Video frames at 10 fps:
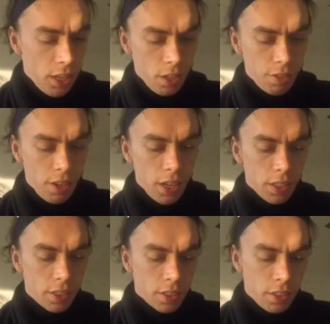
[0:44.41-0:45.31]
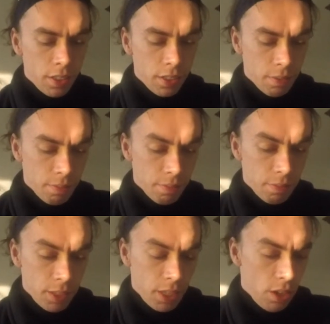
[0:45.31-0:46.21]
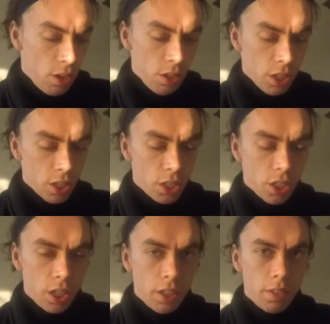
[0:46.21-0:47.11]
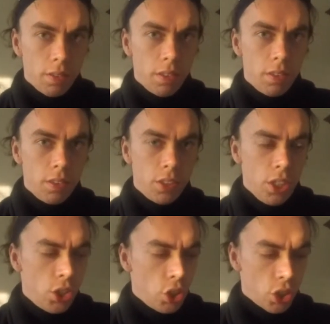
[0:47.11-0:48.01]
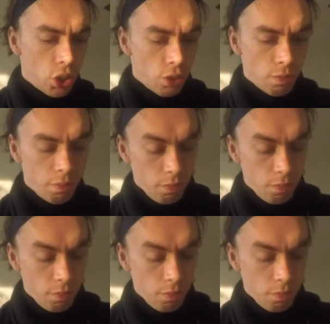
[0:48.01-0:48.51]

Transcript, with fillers: you find lawyers, teachers,